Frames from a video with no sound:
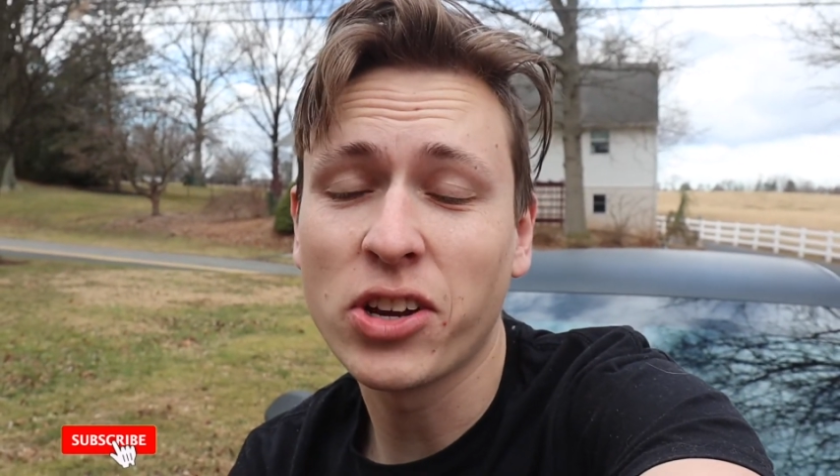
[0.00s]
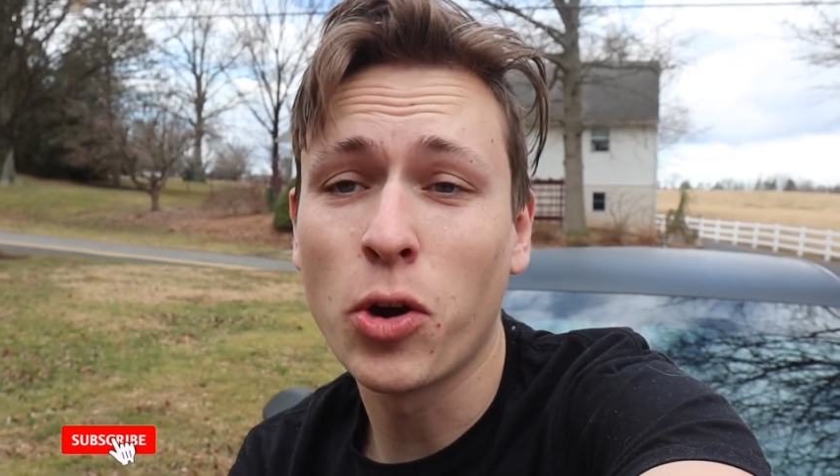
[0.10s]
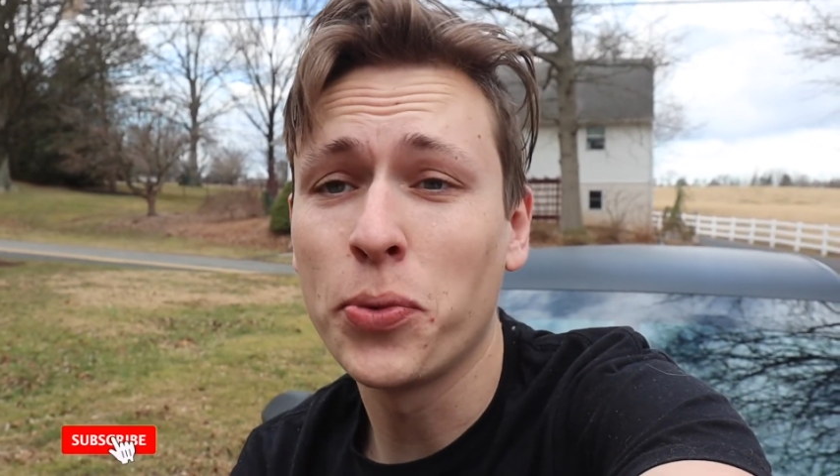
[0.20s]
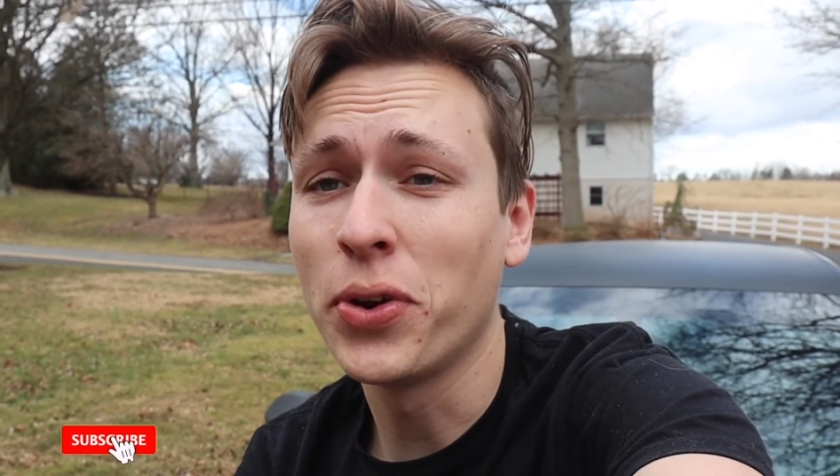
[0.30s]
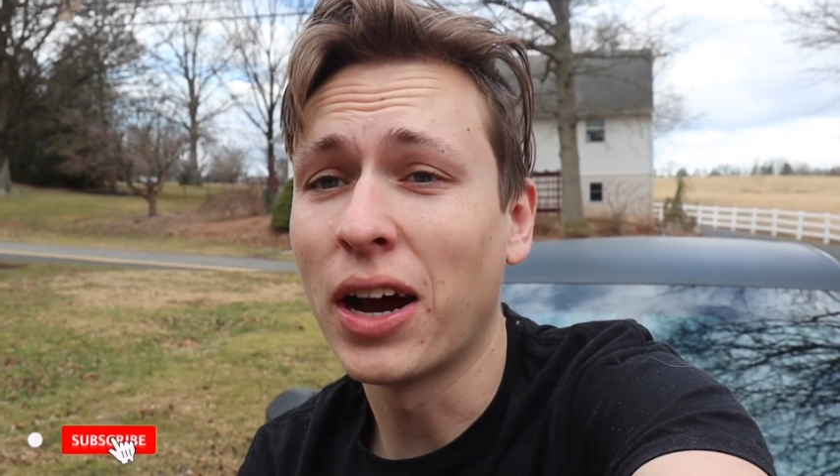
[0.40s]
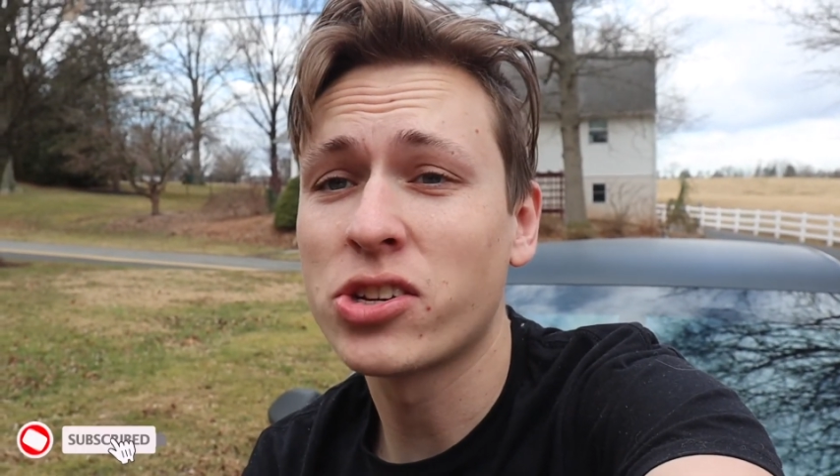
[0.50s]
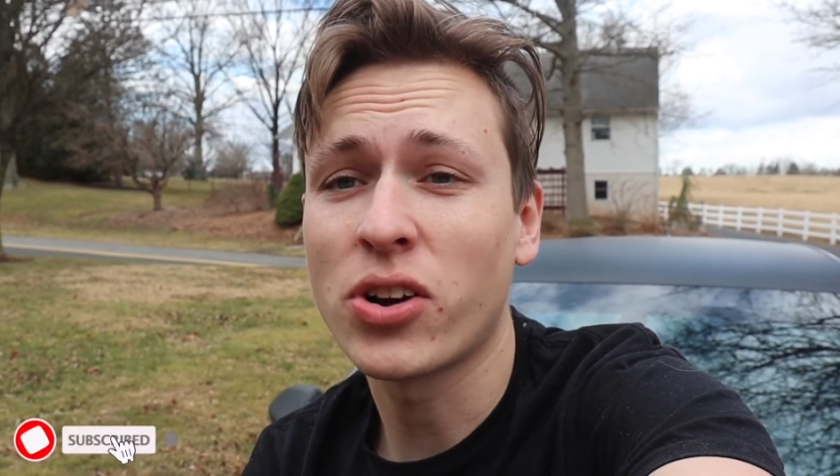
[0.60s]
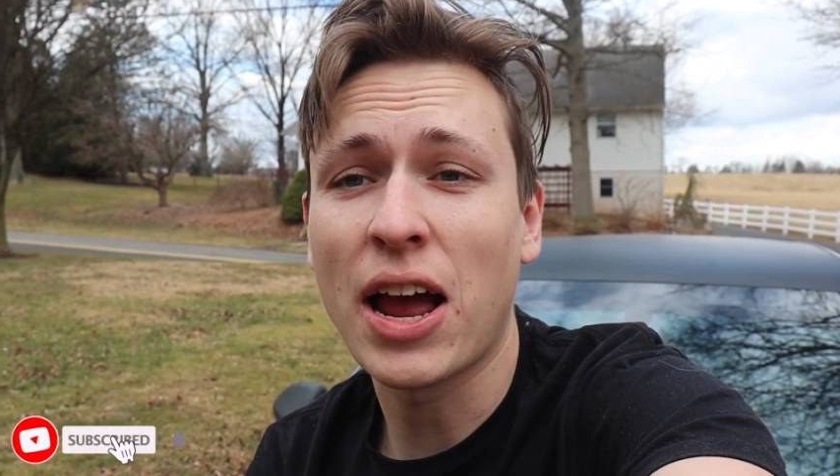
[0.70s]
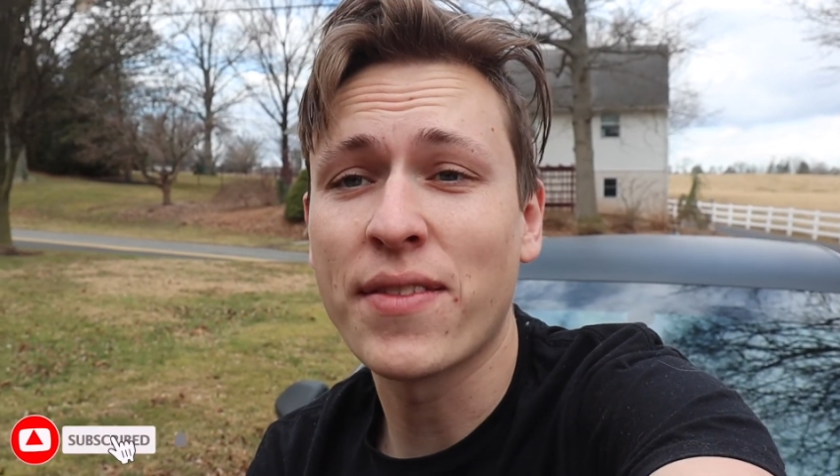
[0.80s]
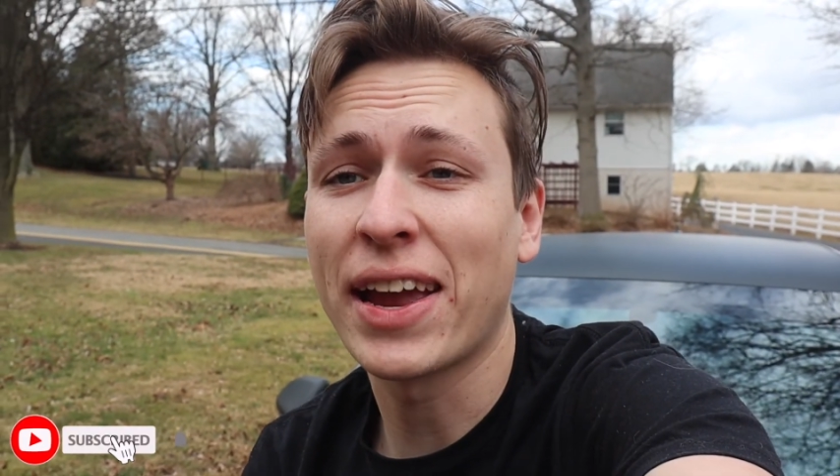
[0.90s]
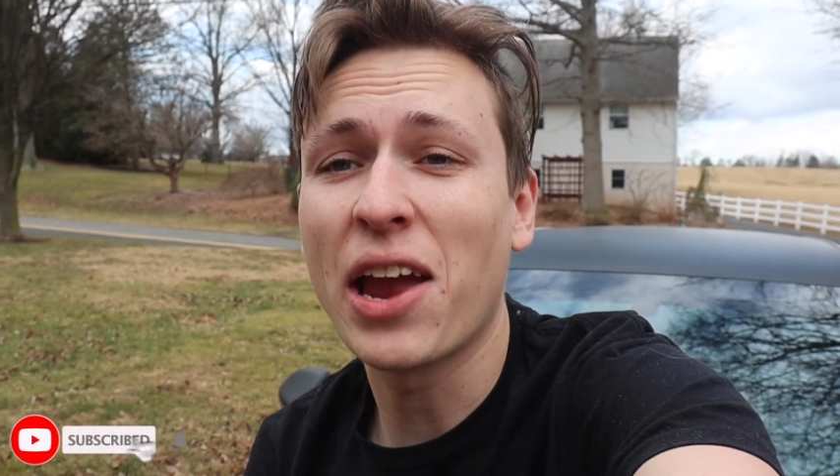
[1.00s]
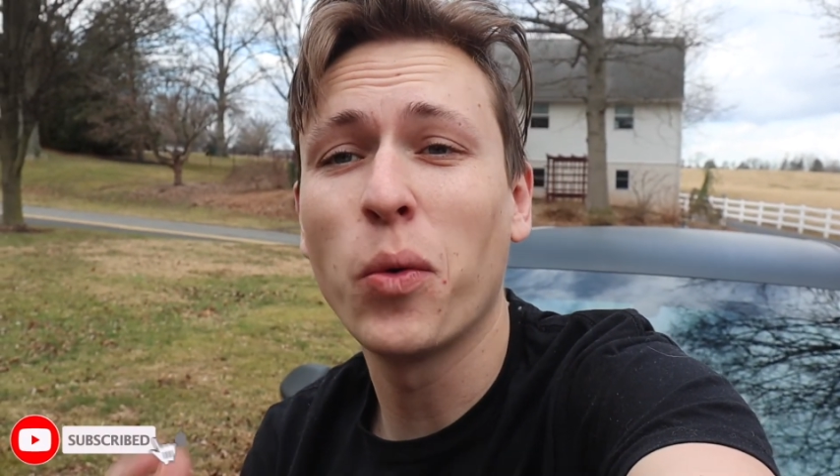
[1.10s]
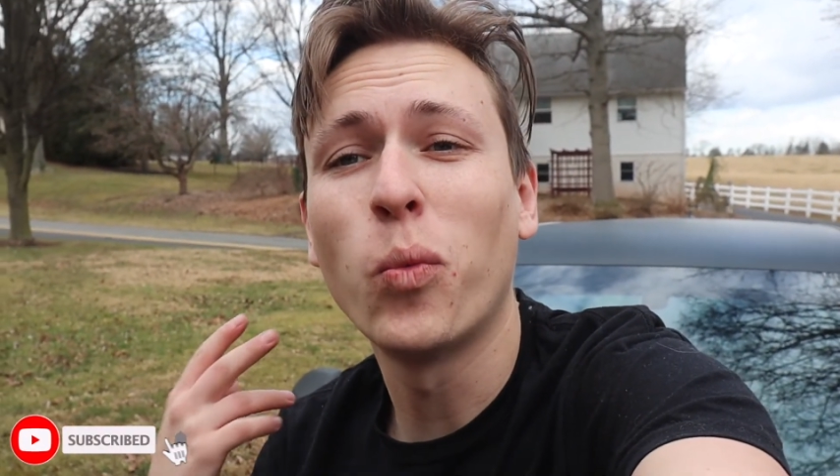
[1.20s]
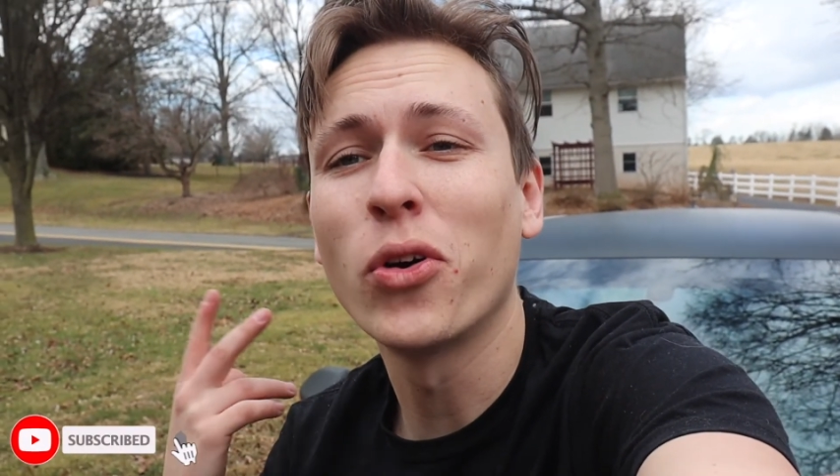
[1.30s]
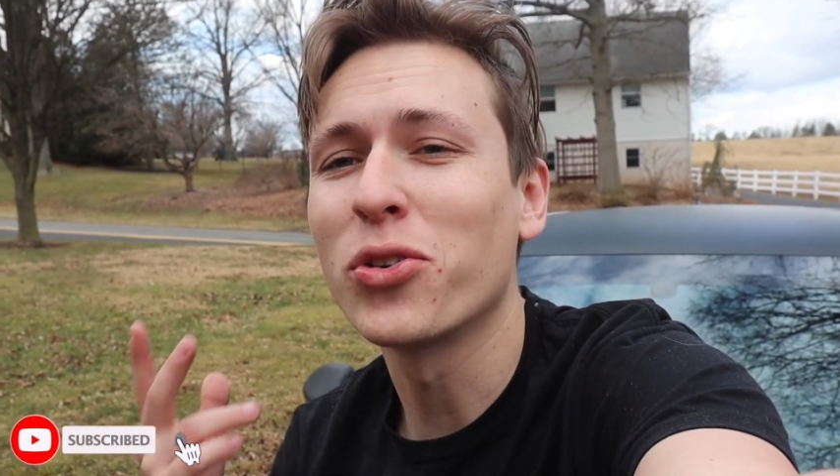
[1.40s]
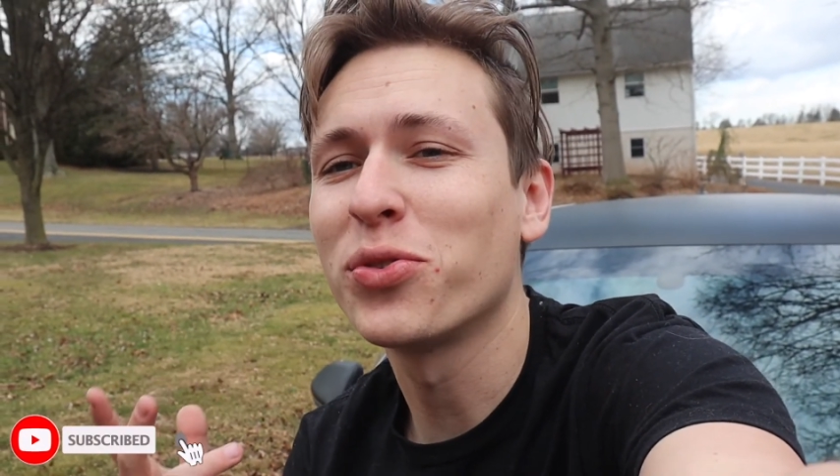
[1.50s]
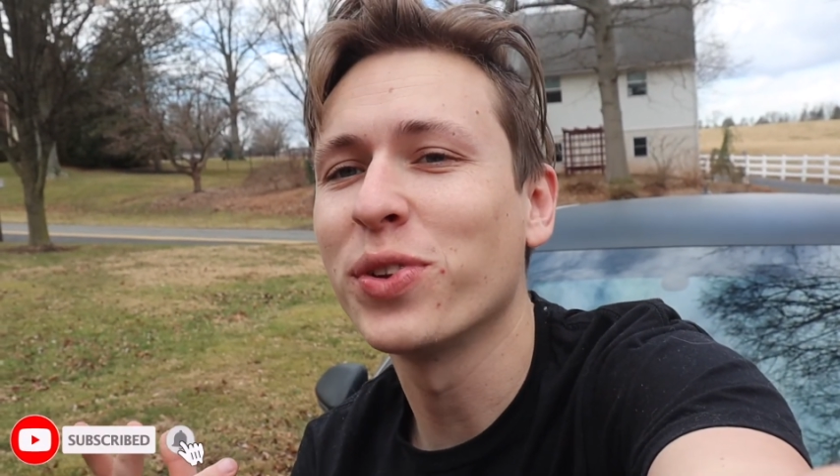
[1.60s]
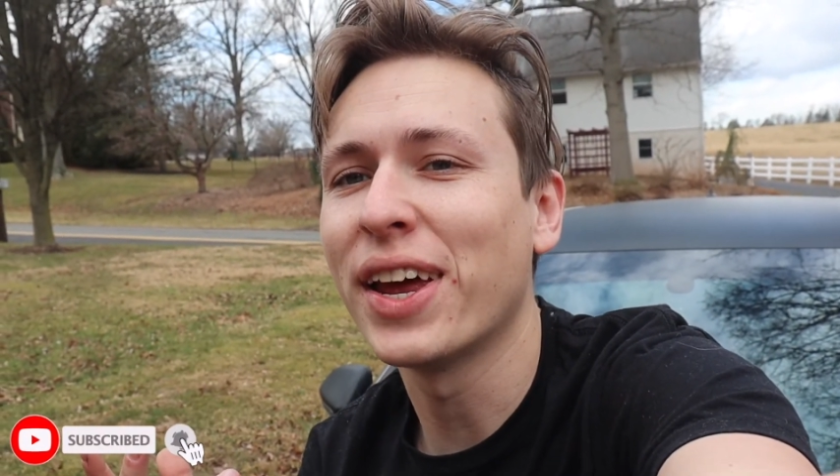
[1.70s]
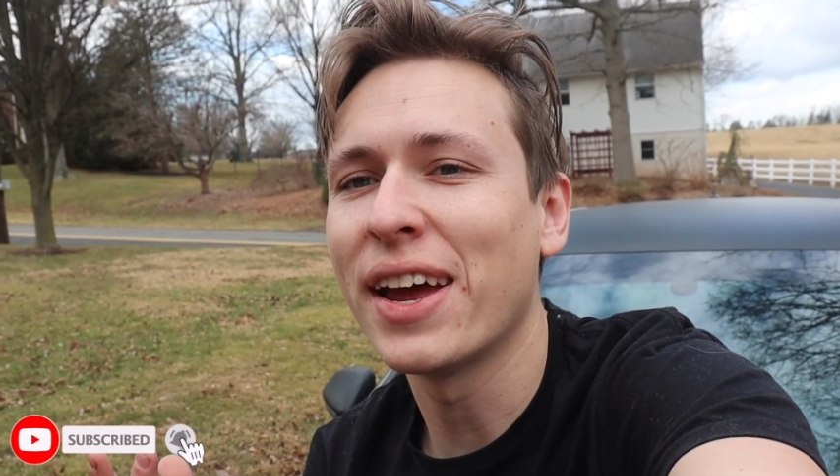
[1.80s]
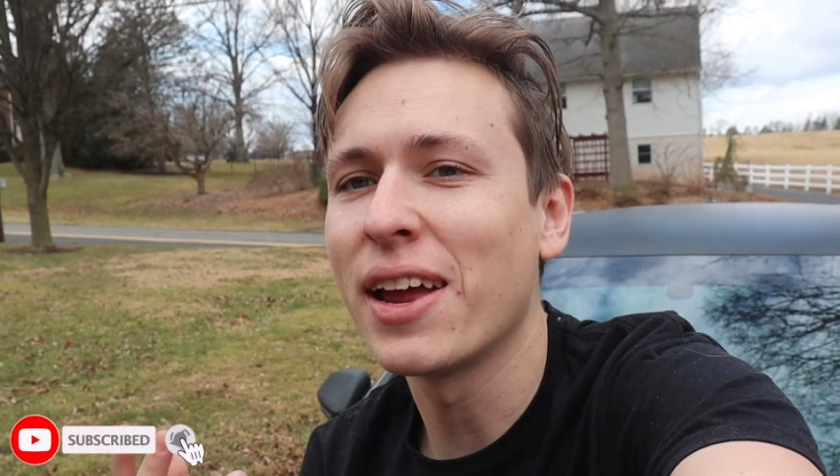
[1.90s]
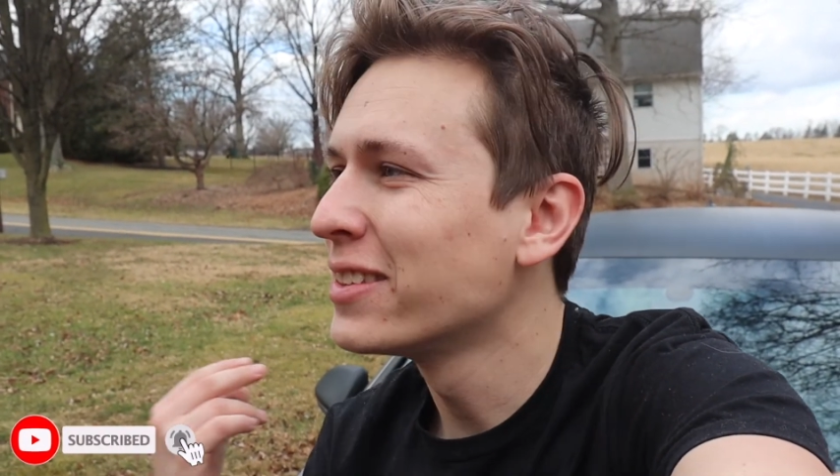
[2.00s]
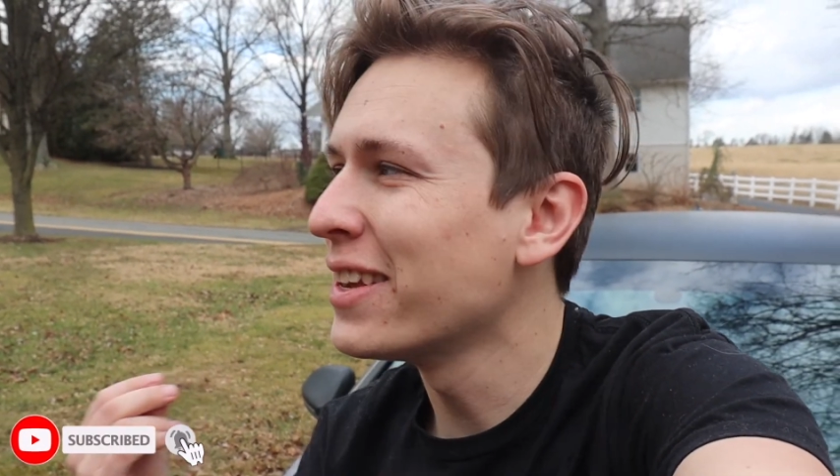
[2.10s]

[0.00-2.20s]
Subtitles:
I hope you guys are having a wonderful day.